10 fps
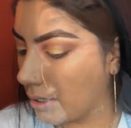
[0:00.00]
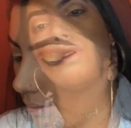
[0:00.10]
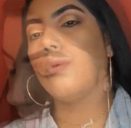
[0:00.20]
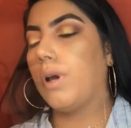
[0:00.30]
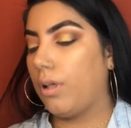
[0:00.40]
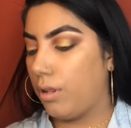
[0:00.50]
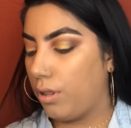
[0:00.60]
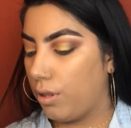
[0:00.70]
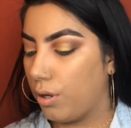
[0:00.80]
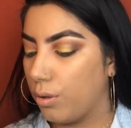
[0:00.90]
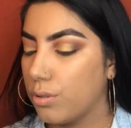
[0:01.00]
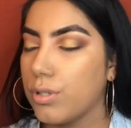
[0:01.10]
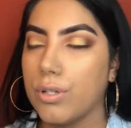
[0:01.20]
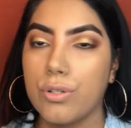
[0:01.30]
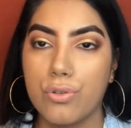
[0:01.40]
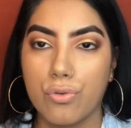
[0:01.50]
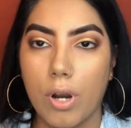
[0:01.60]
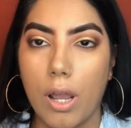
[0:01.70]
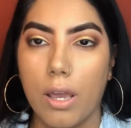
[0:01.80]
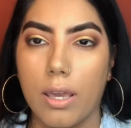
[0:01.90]
So while those are
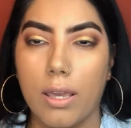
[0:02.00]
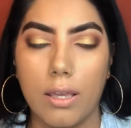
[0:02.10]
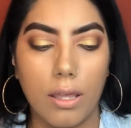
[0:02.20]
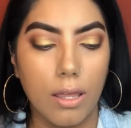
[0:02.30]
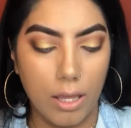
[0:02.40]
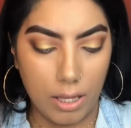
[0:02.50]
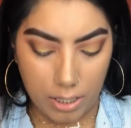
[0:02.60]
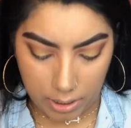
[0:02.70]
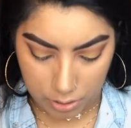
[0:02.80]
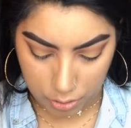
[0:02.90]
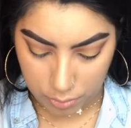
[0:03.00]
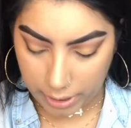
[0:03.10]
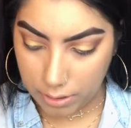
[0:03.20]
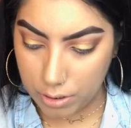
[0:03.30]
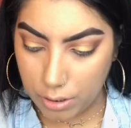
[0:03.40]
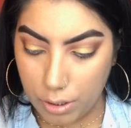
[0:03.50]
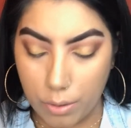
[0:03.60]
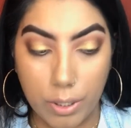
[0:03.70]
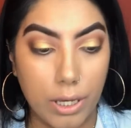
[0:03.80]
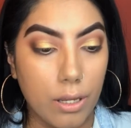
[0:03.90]
drying, I do like to
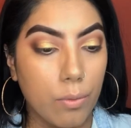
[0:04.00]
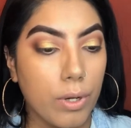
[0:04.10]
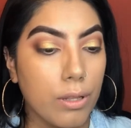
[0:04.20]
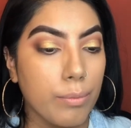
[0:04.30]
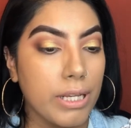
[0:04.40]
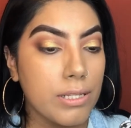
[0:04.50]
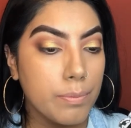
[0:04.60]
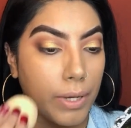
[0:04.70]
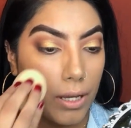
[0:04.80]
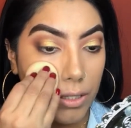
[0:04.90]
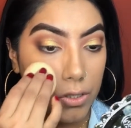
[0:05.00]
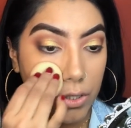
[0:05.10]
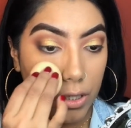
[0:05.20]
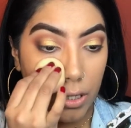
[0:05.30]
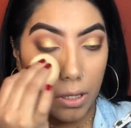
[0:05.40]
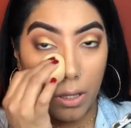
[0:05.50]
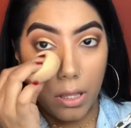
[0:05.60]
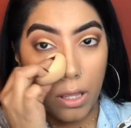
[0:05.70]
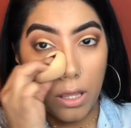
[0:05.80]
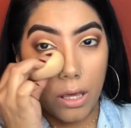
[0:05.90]
go in with my sponge,
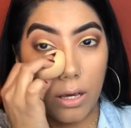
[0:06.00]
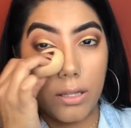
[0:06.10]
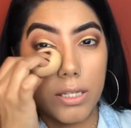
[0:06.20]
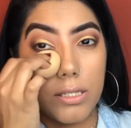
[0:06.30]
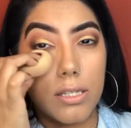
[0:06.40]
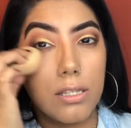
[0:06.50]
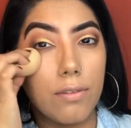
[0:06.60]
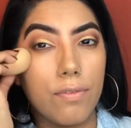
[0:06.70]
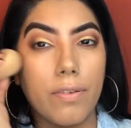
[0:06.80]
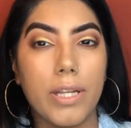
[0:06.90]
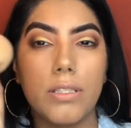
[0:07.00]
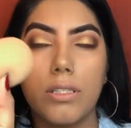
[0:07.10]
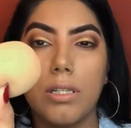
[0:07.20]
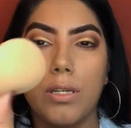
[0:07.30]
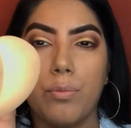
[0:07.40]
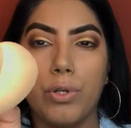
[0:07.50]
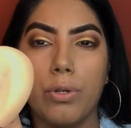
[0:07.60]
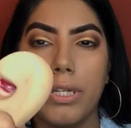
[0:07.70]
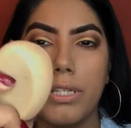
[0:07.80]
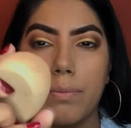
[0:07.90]
and this is the Fenty
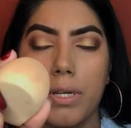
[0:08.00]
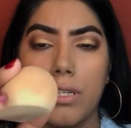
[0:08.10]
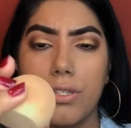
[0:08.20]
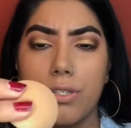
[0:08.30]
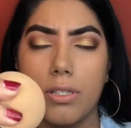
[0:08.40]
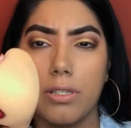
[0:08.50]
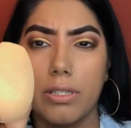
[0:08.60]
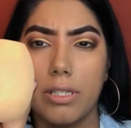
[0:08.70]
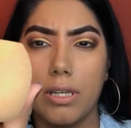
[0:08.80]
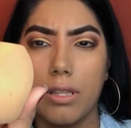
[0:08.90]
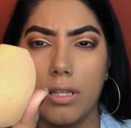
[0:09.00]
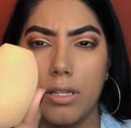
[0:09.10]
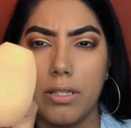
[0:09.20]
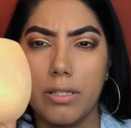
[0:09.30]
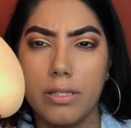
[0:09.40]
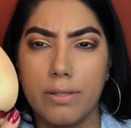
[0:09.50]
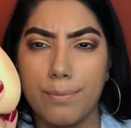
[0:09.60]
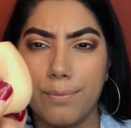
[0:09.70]
Beauty sponge, so it looks like this.